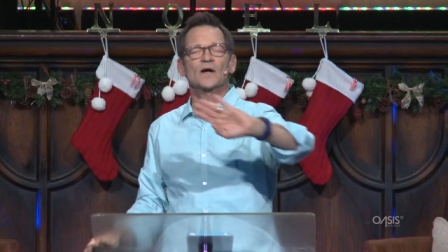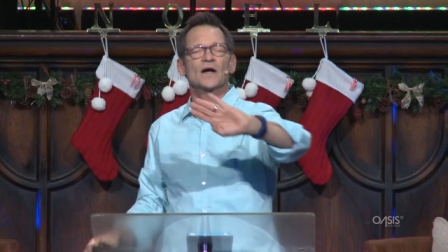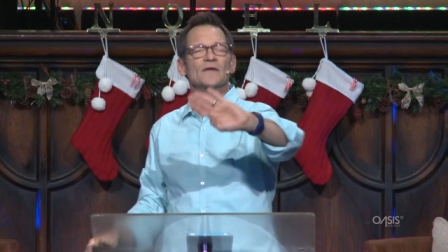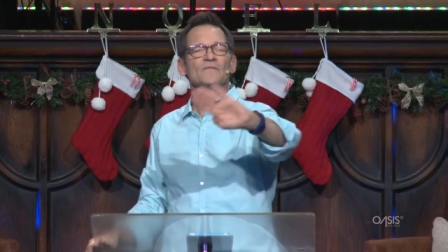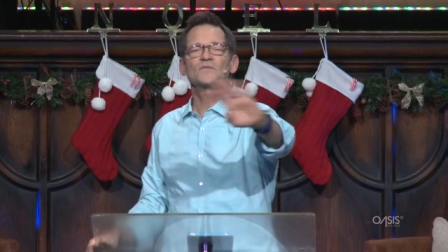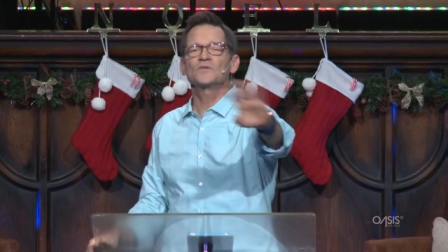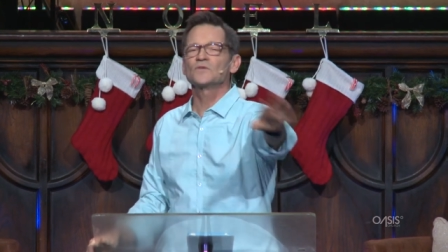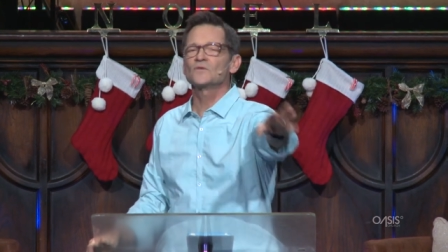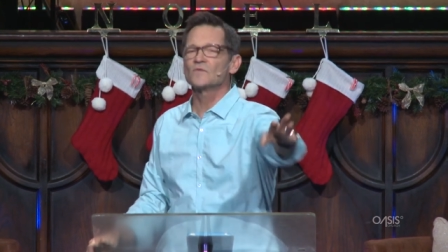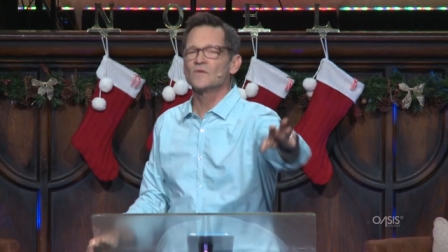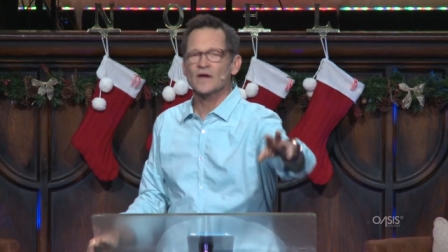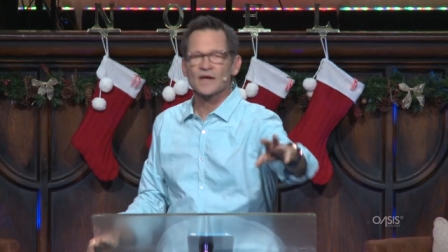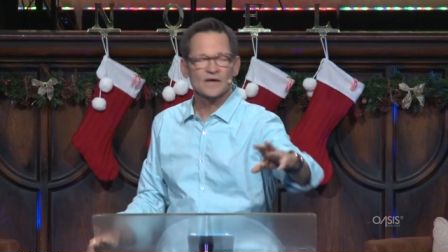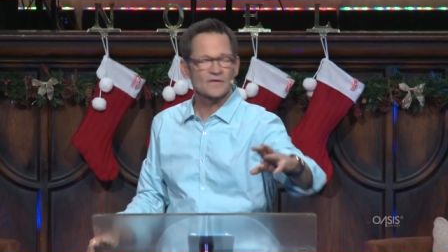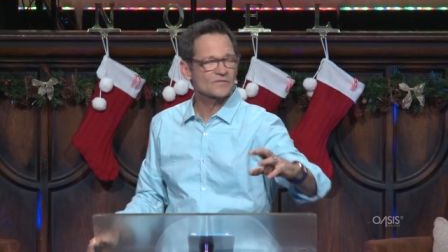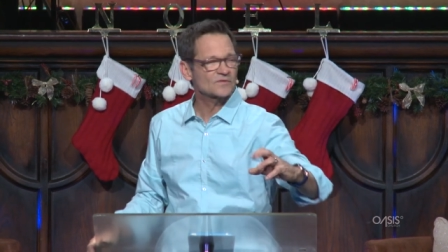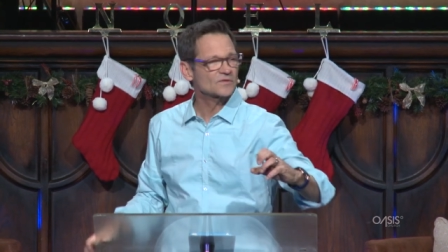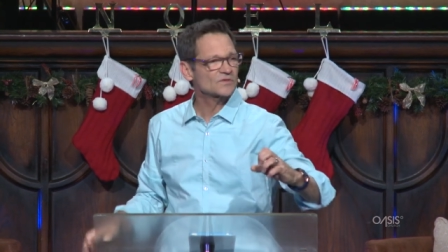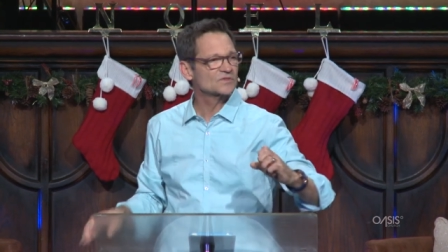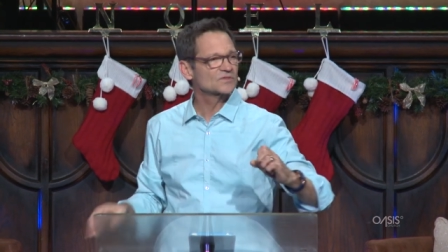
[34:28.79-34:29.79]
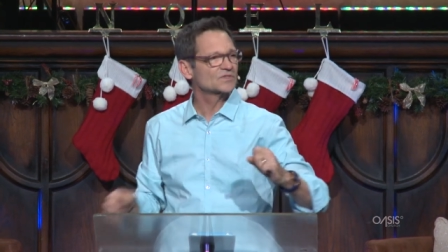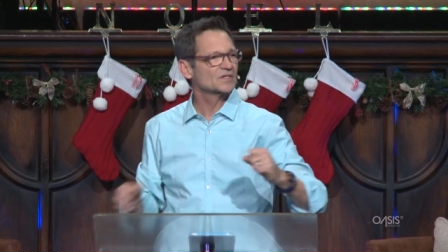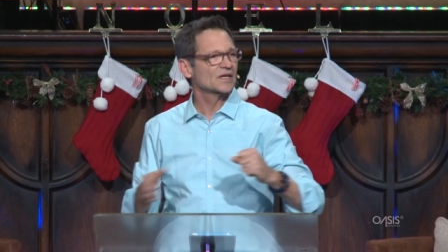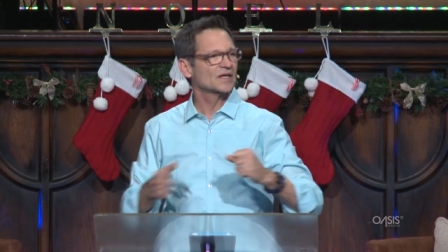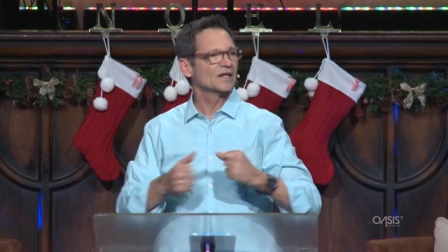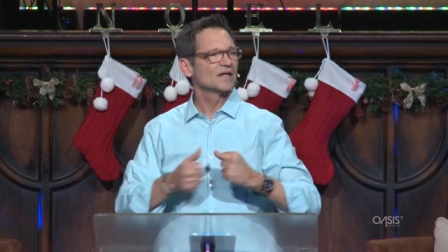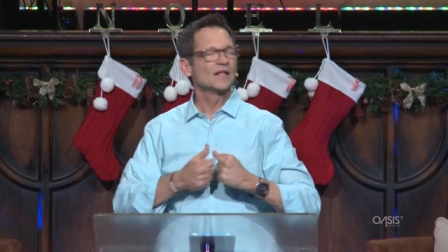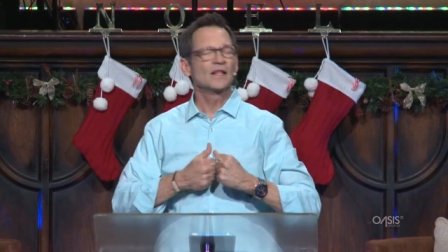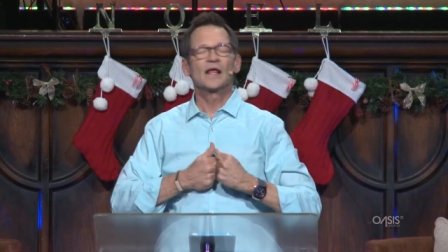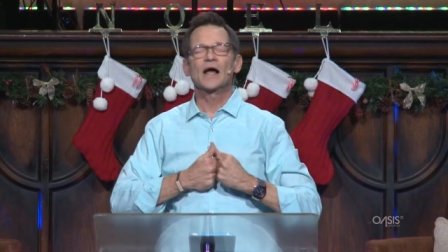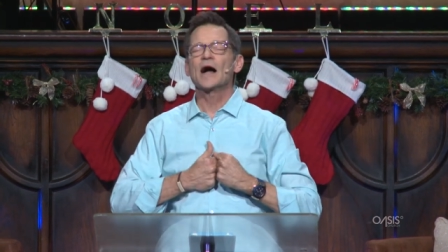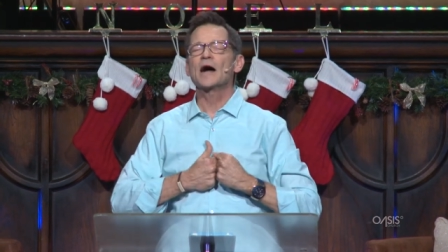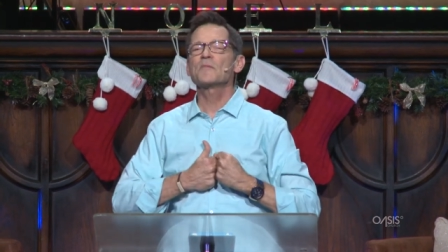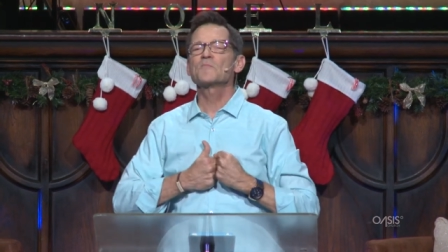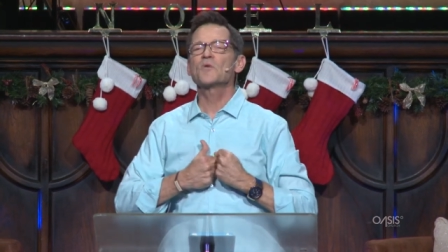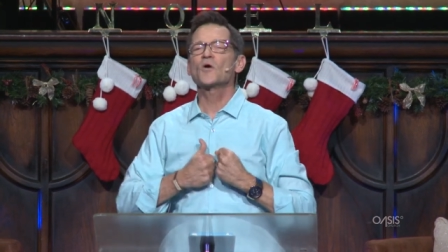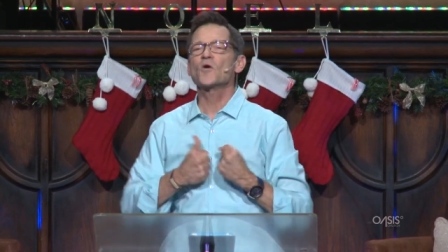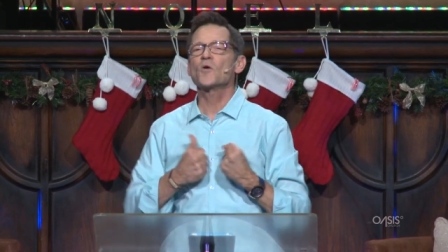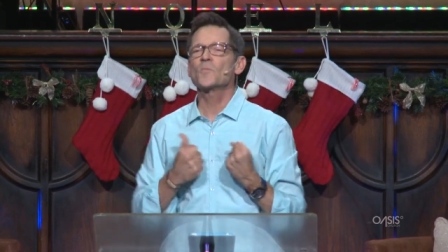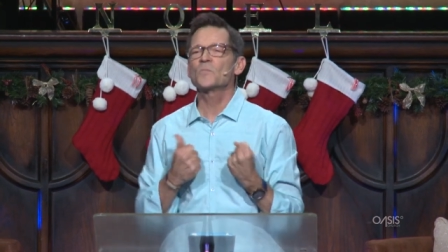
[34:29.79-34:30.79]
Have you ever said,
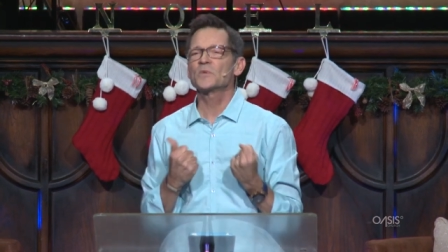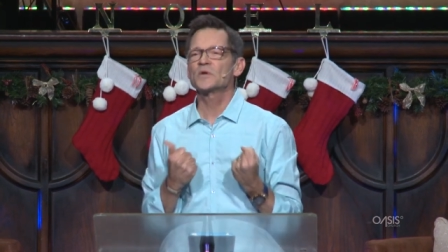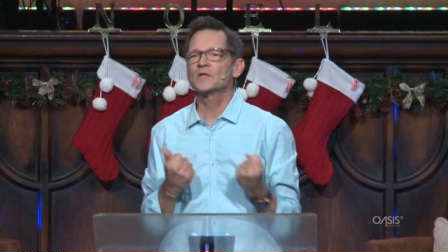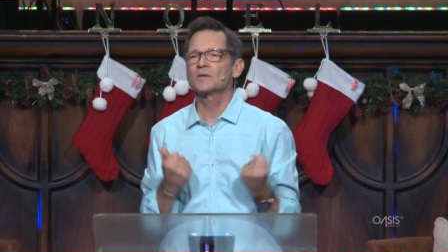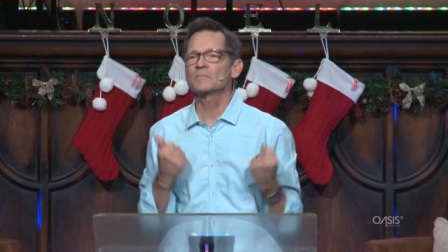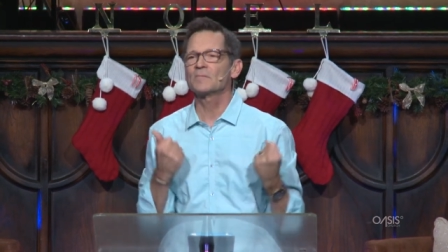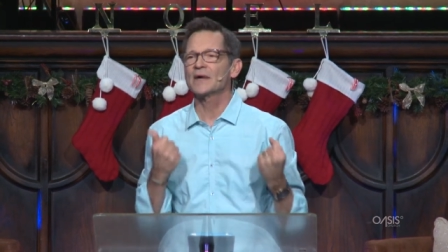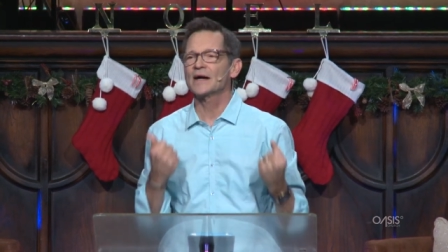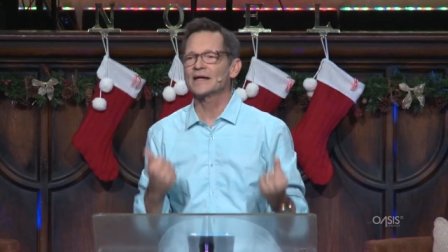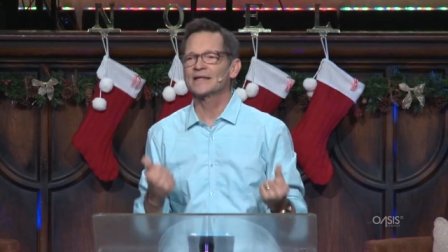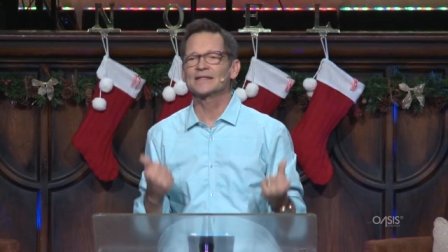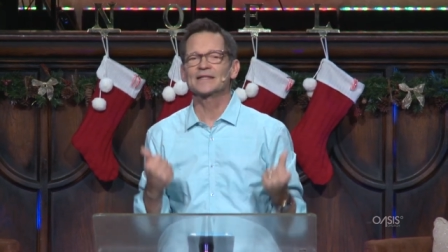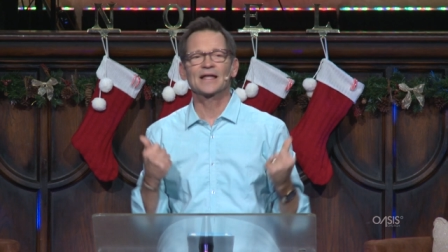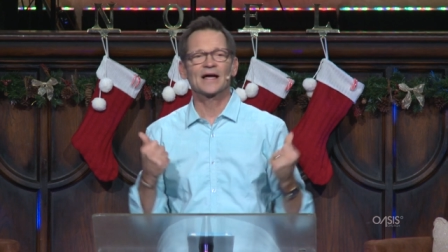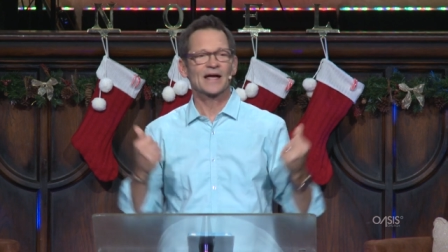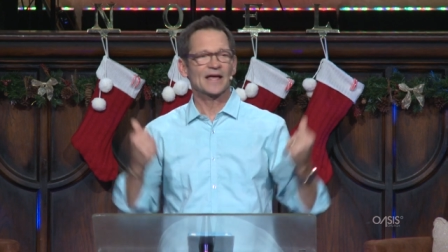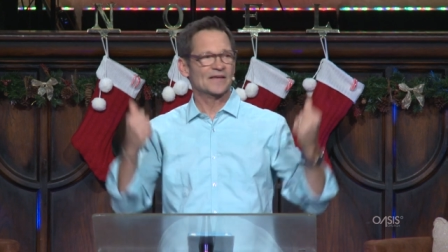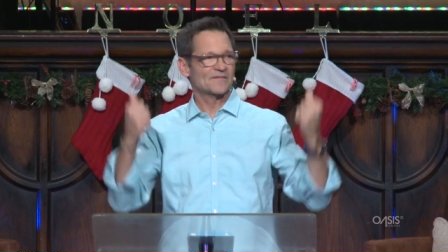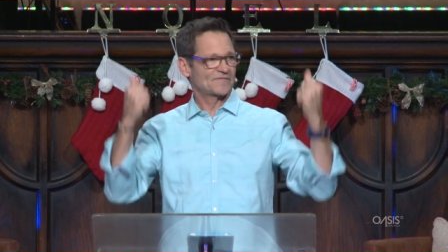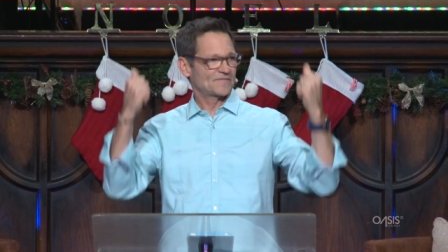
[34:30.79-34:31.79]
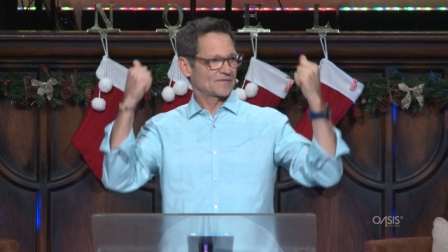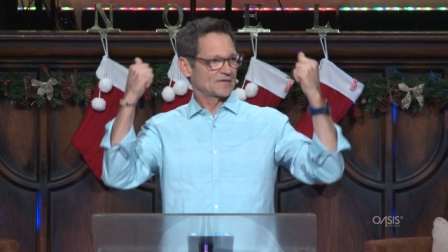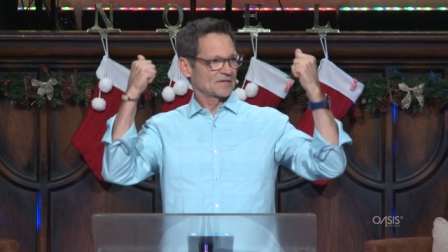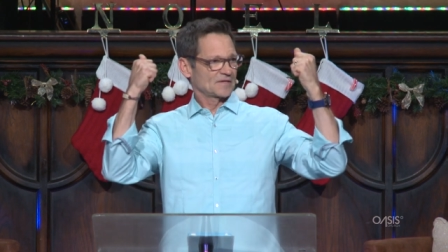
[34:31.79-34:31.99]
I'm opening my life